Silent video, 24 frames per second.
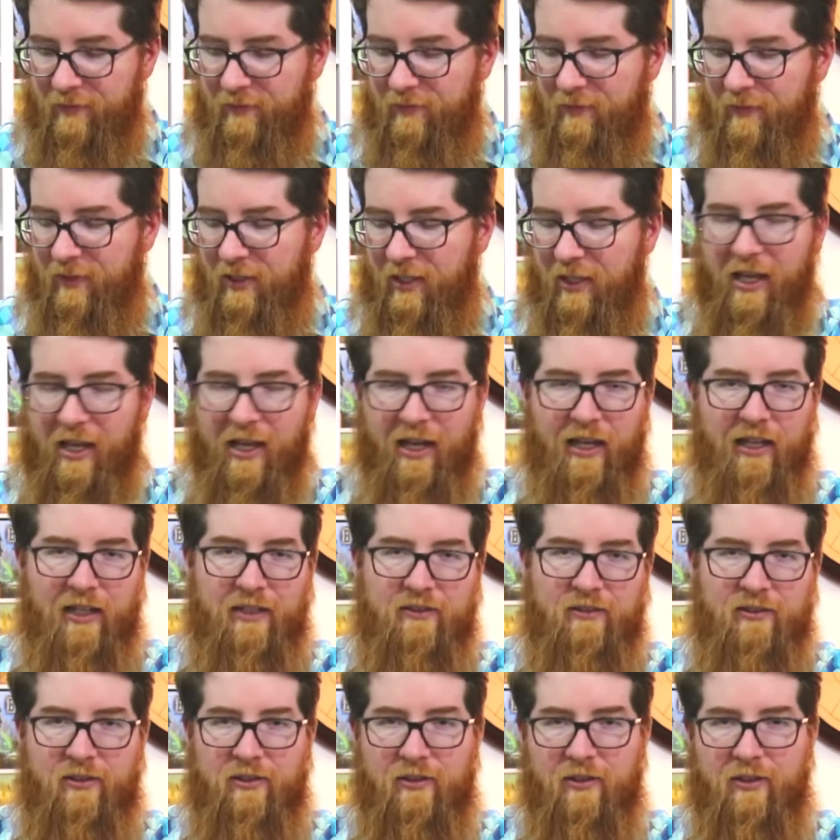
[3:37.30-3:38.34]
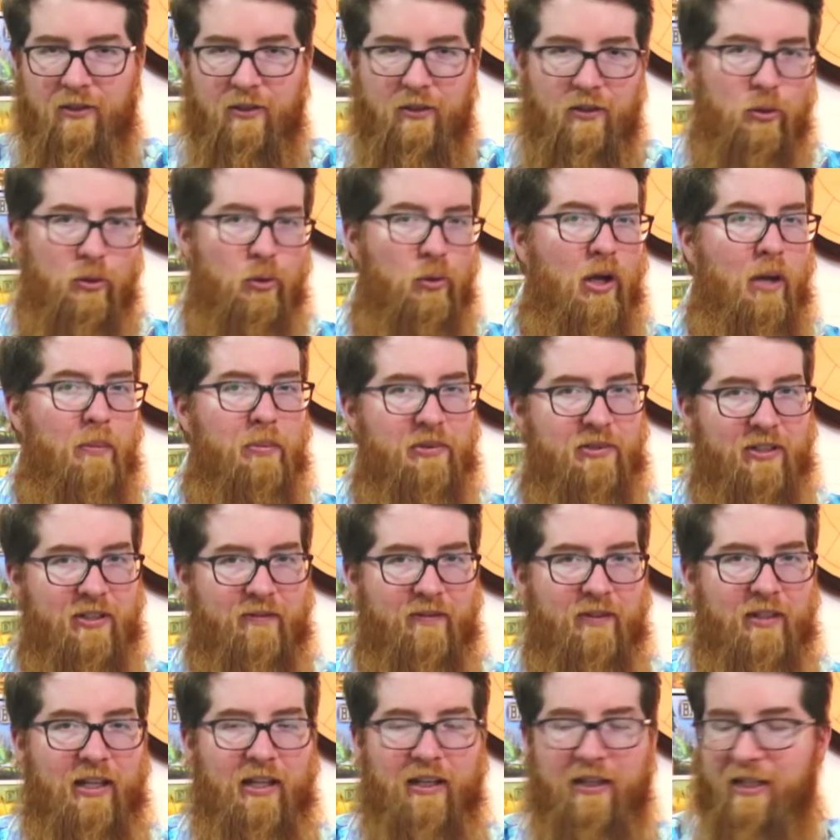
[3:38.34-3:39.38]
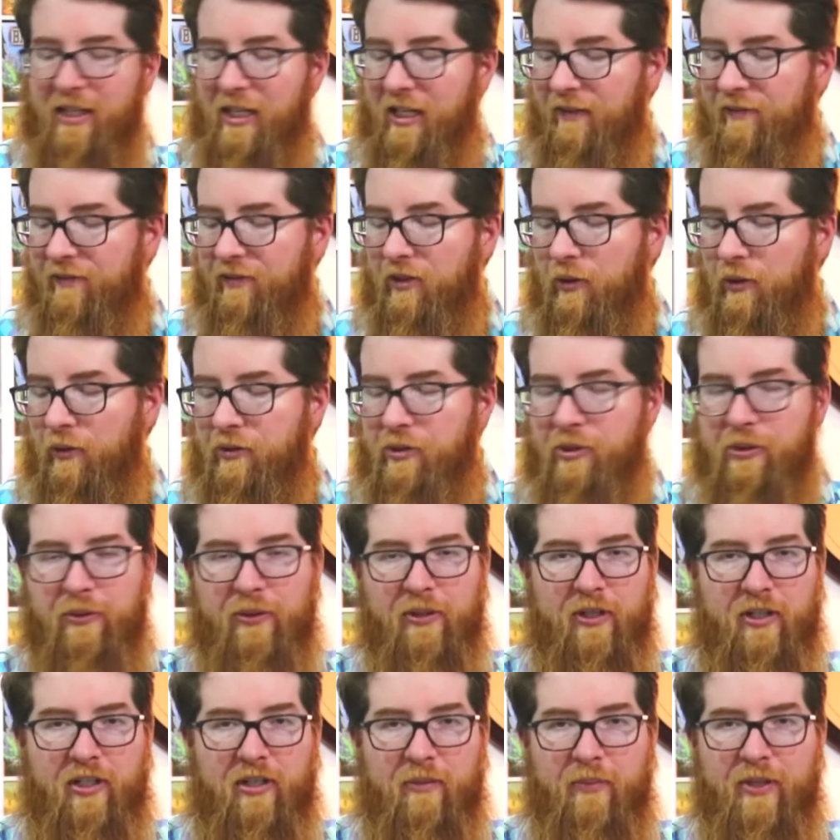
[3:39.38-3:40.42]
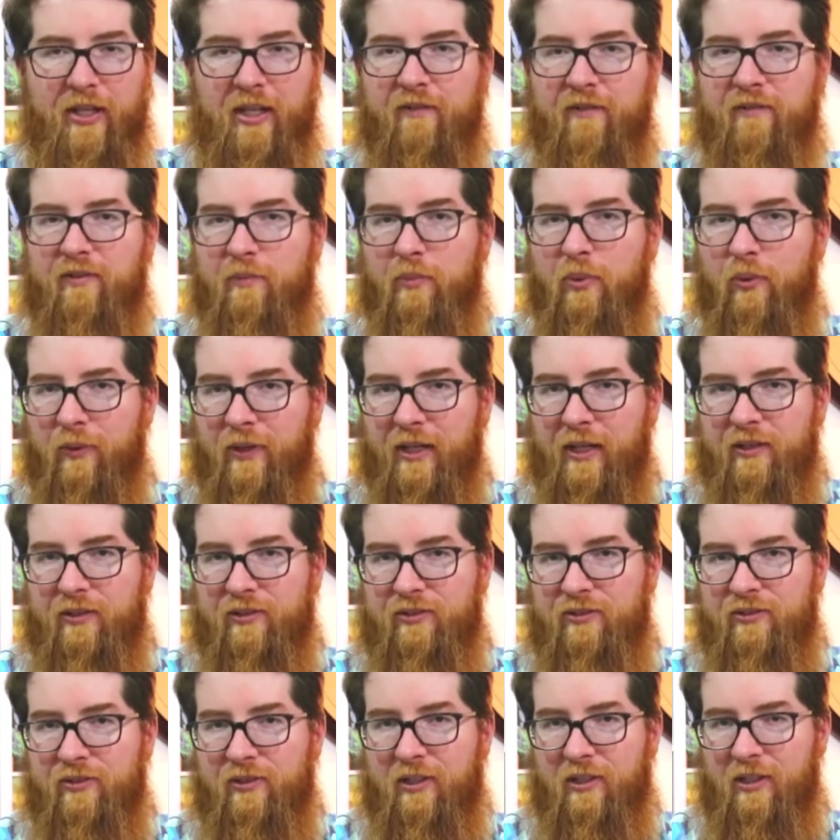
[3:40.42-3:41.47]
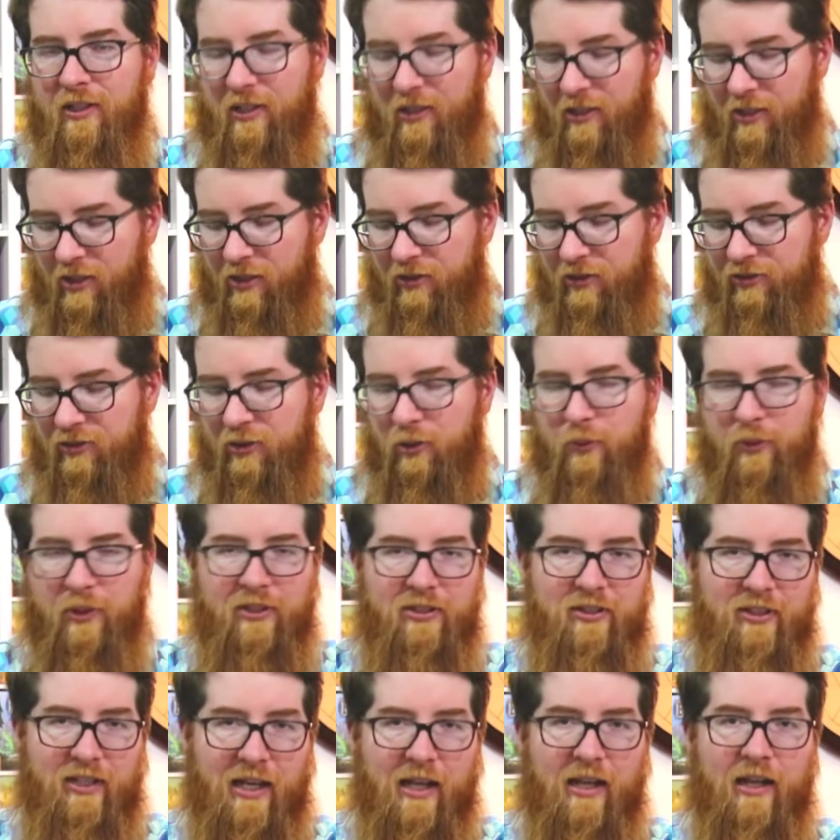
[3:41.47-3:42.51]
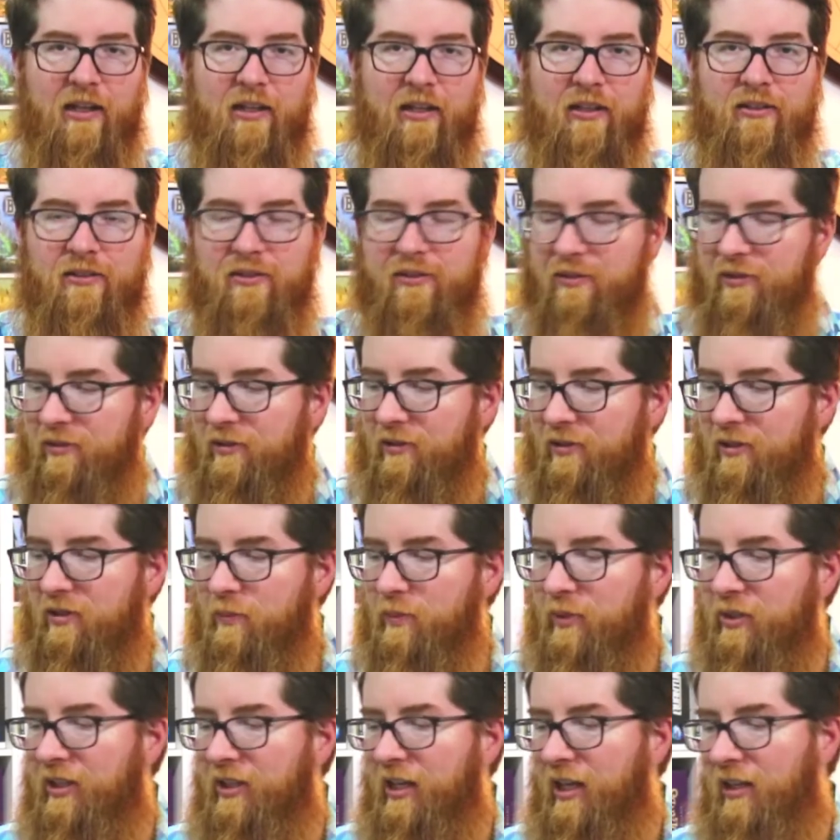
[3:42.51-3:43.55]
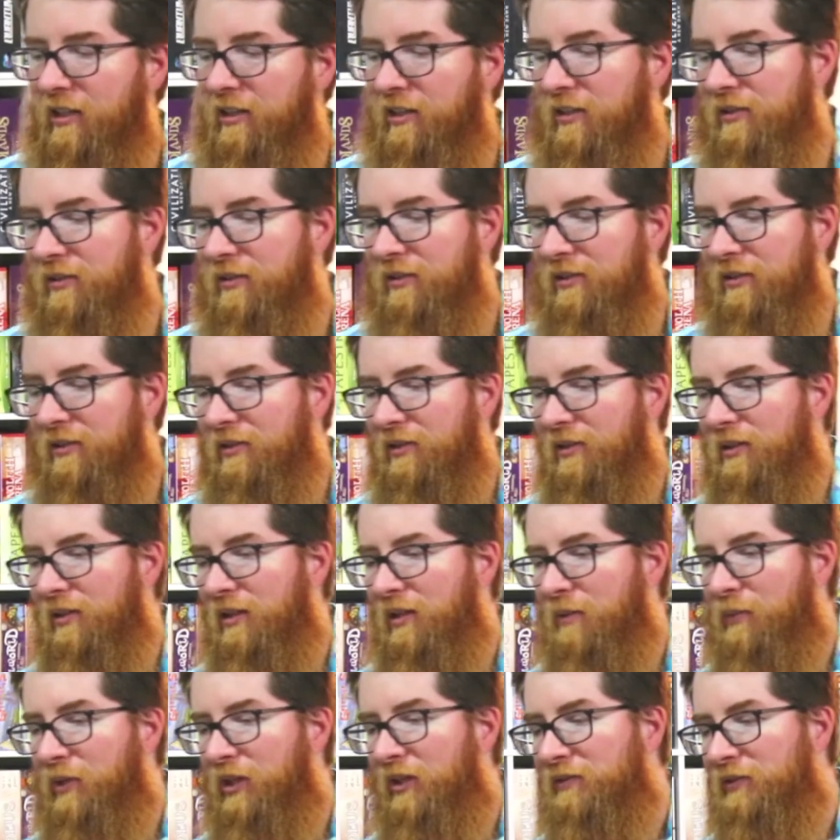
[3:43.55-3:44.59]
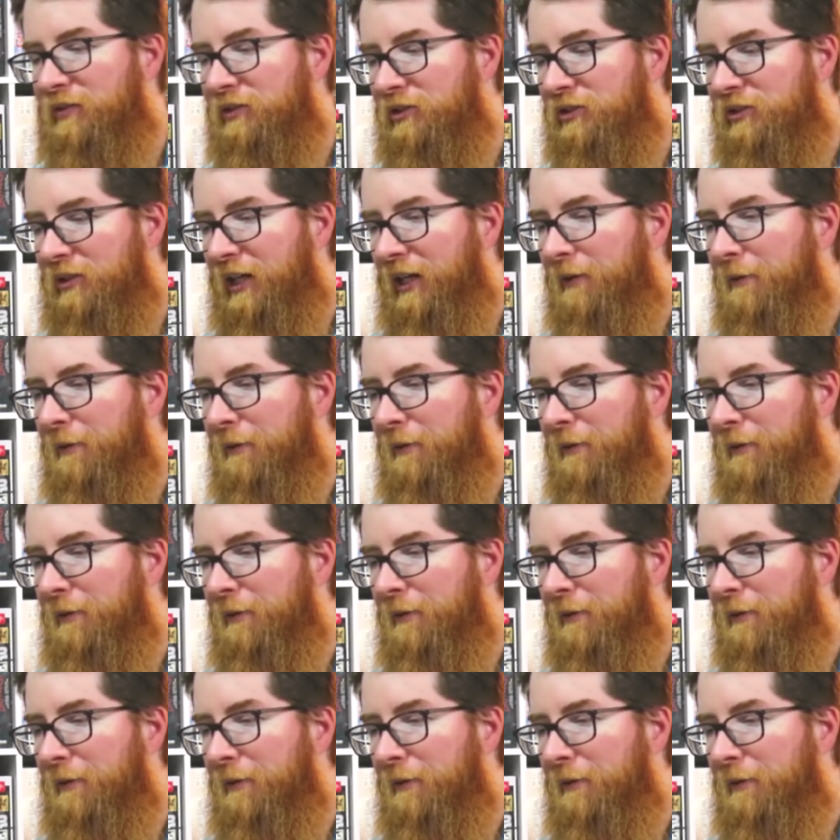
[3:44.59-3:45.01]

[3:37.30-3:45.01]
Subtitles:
And cooperatively, even though you are competing for points, you still work together to put together a beautiful train.